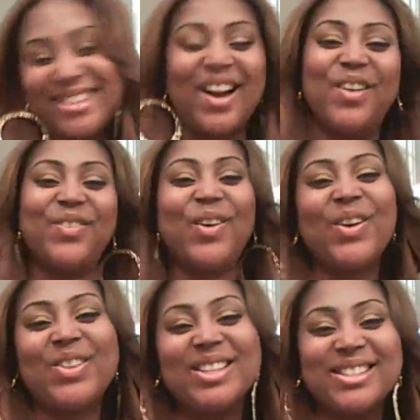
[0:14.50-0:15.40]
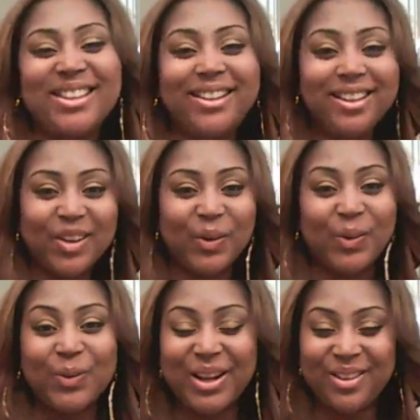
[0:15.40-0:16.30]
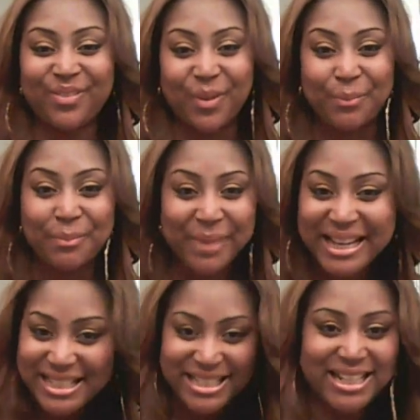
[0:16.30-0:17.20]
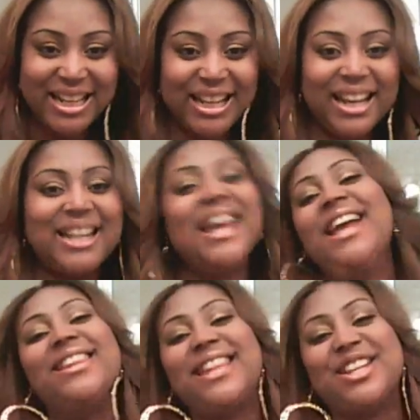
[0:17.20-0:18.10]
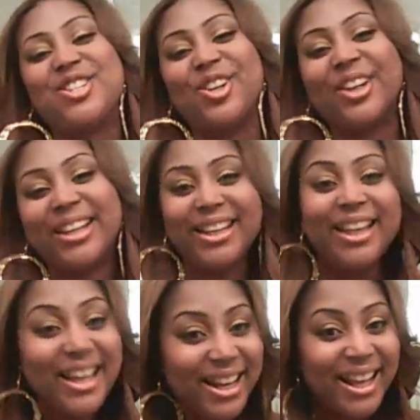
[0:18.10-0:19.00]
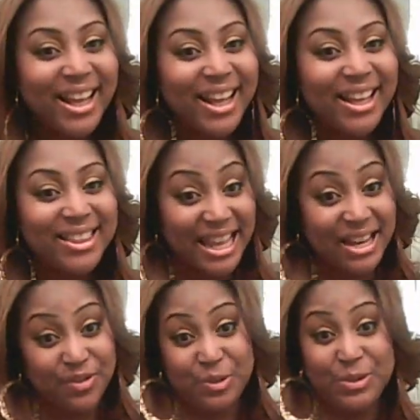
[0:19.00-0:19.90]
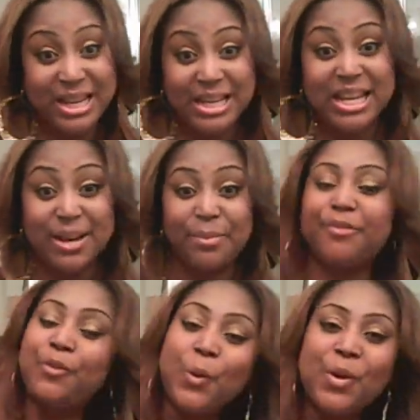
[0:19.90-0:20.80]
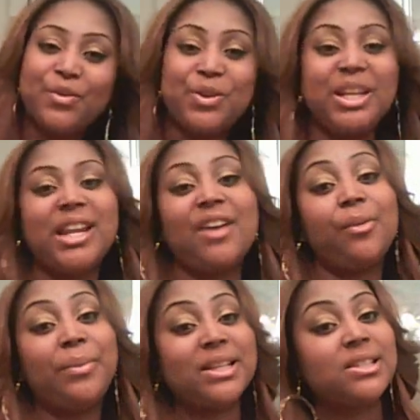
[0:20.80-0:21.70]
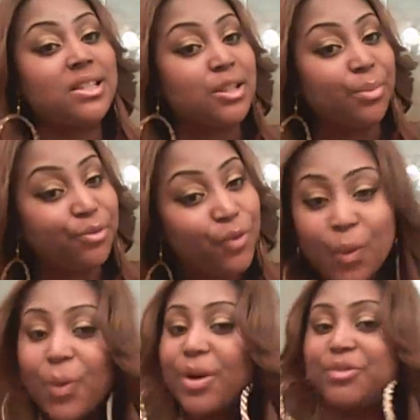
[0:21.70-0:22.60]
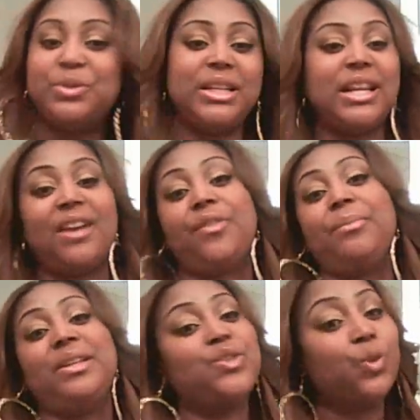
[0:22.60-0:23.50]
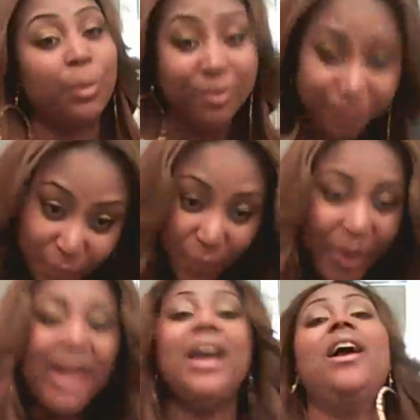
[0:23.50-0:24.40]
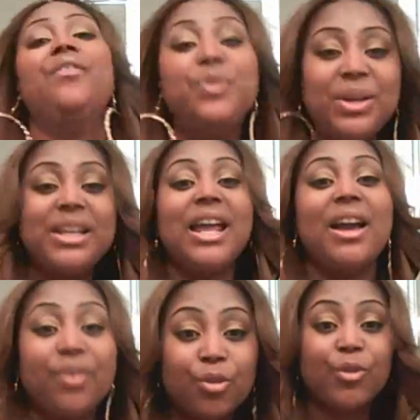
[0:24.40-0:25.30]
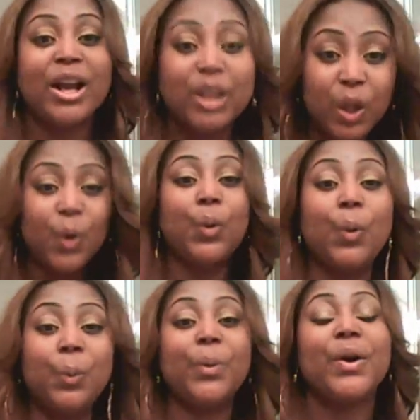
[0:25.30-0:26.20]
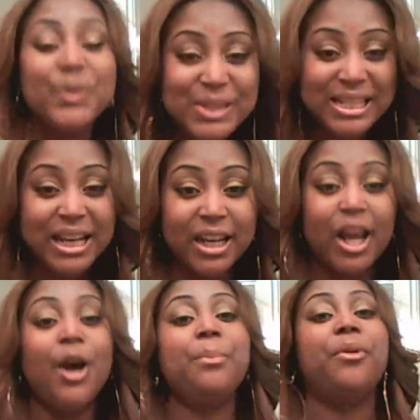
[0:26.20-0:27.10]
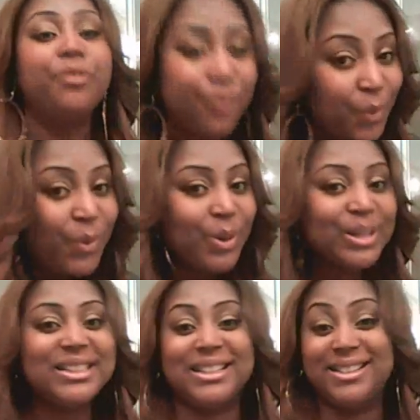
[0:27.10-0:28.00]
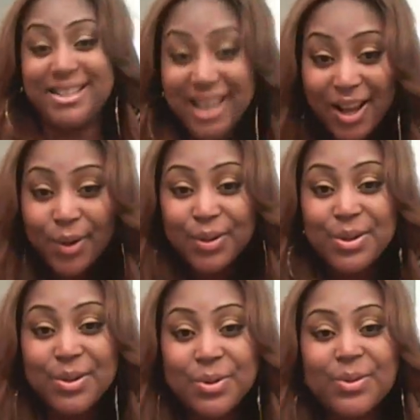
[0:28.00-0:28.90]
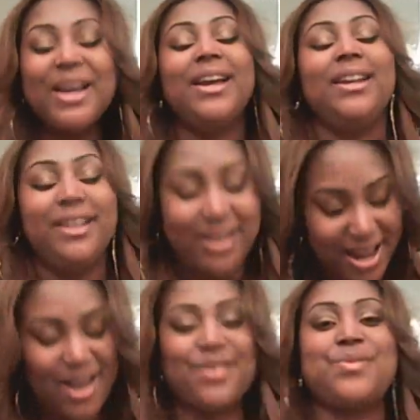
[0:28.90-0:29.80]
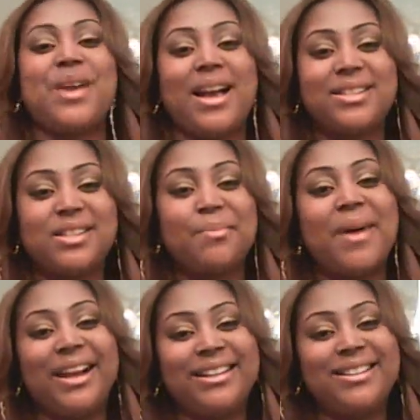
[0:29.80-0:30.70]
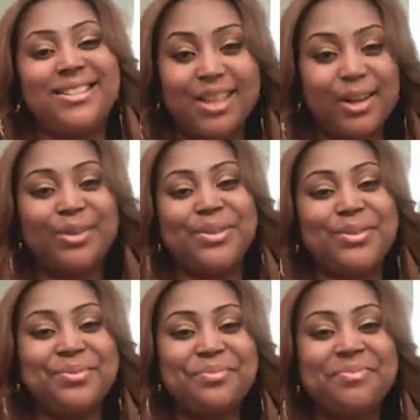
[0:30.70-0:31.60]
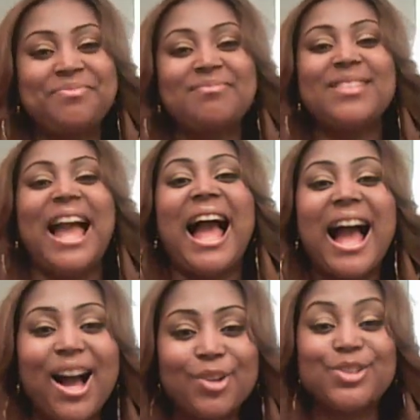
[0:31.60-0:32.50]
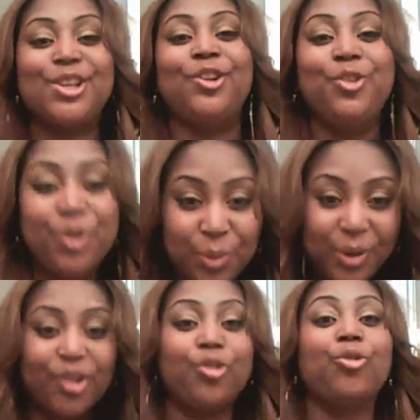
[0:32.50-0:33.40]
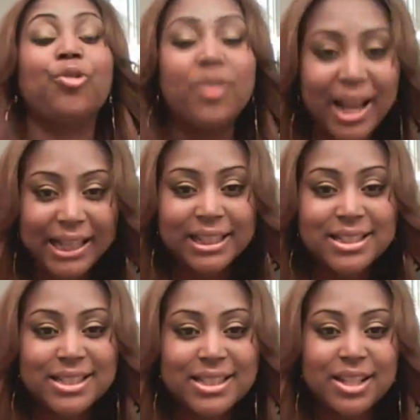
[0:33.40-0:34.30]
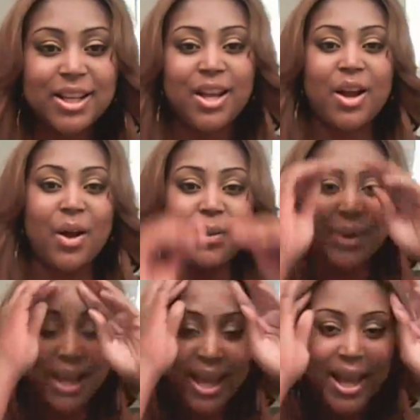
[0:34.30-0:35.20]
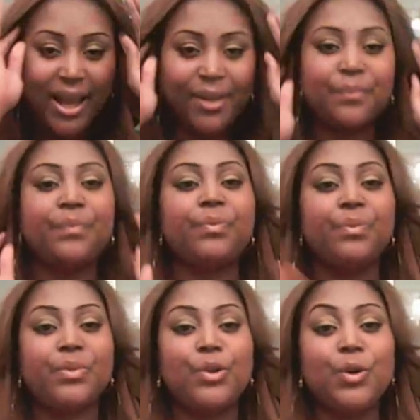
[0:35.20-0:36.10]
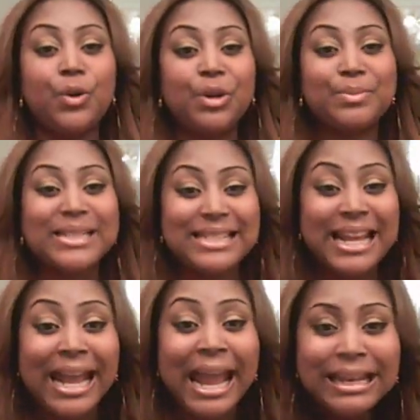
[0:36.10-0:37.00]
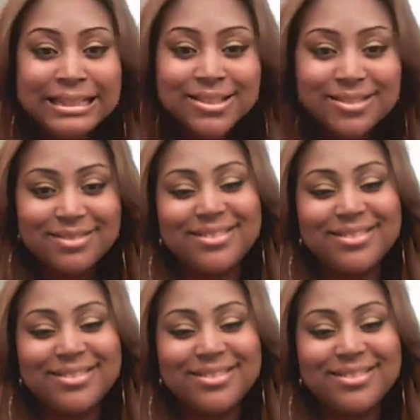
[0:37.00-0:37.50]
stuff, all this good old information that you're getting, that if you didn't get it before, if you didn't have a big sister before, if you didn't have a mentor before, if you didn't have a regular old person before to tell you, now you got somebody to tell you how to do it right. Okay? You know what I'm saying?